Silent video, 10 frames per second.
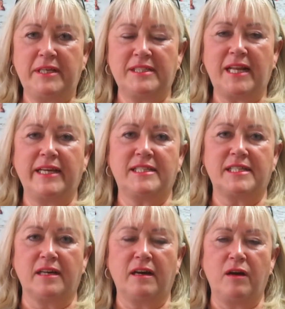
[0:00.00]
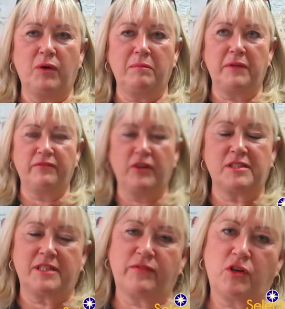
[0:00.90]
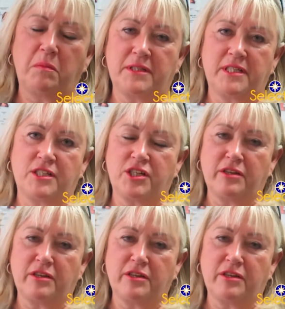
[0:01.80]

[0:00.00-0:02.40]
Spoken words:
years later, I won my first ever competition,